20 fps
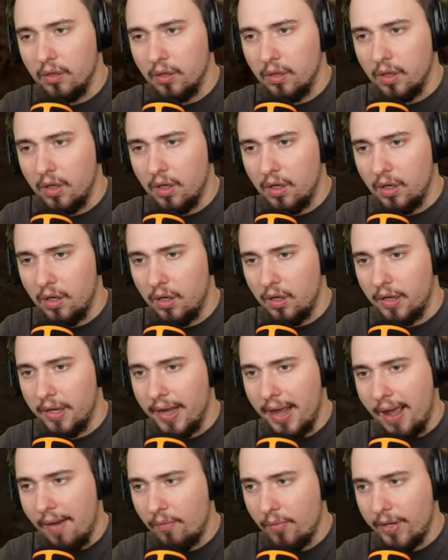Huh.
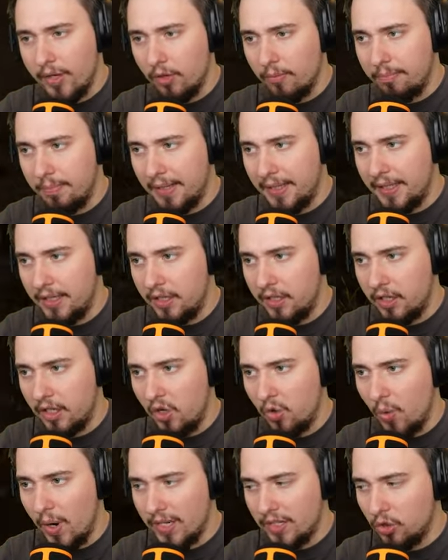Have we completed the
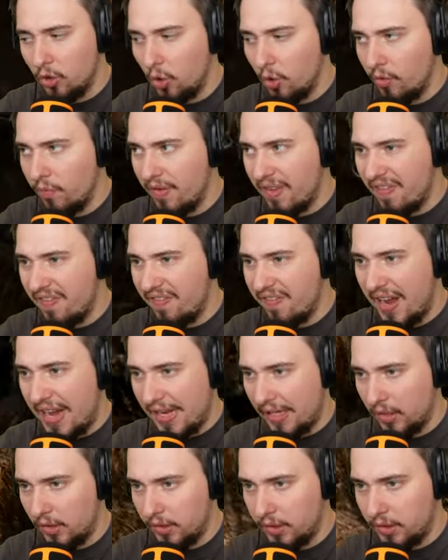quest or we
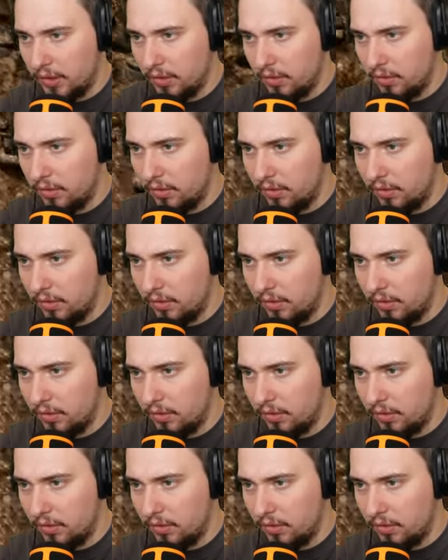failed?